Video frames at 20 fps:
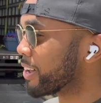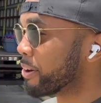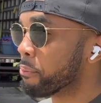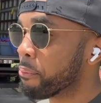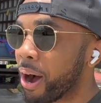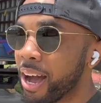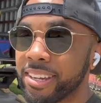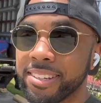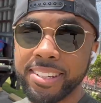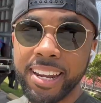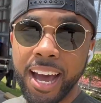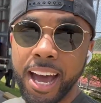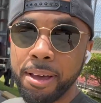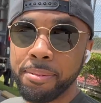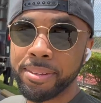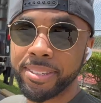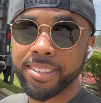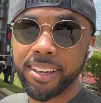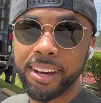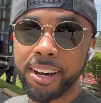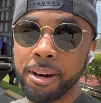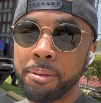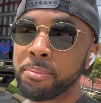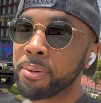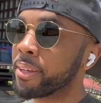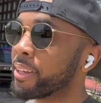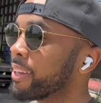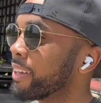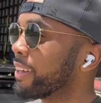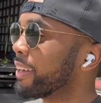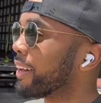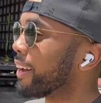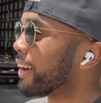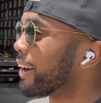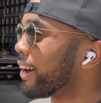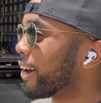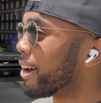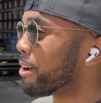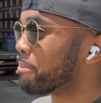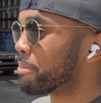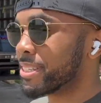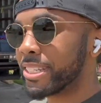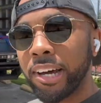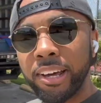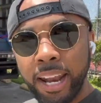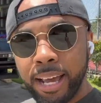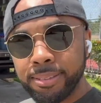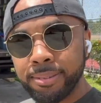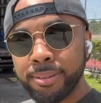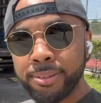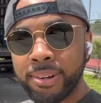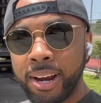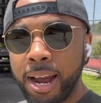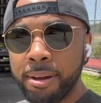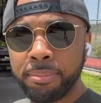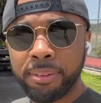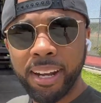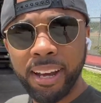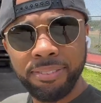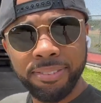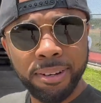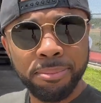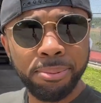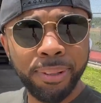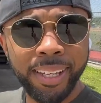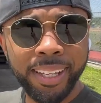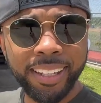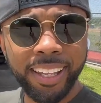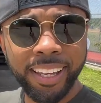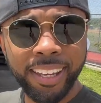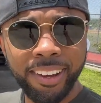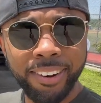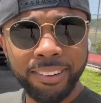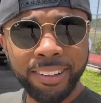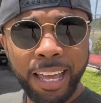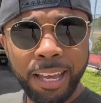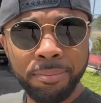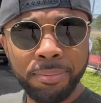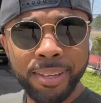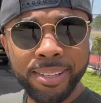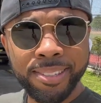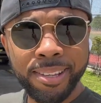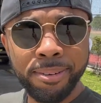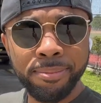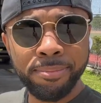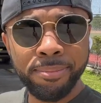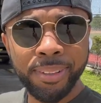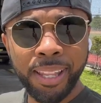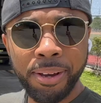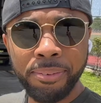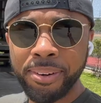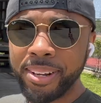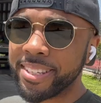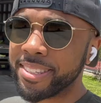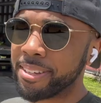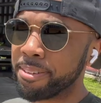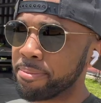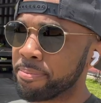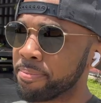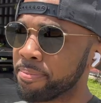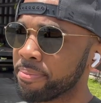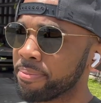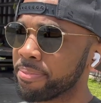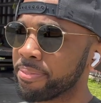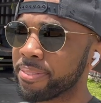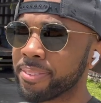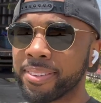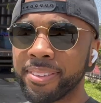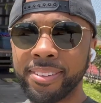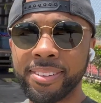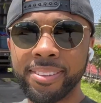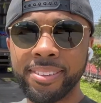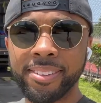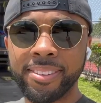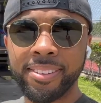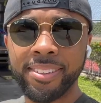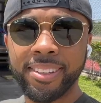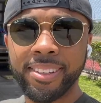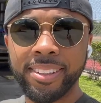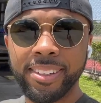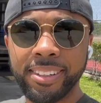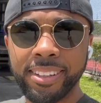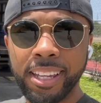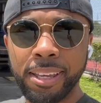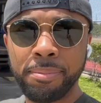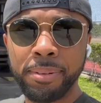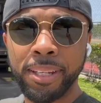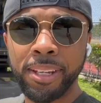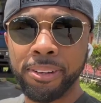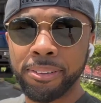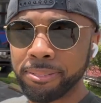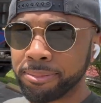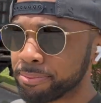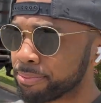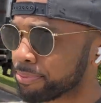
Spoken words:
Watch time is up. But y'all not subscribing. I feel played. Like, y'all don't like me or something? Like, what is it? Let me know.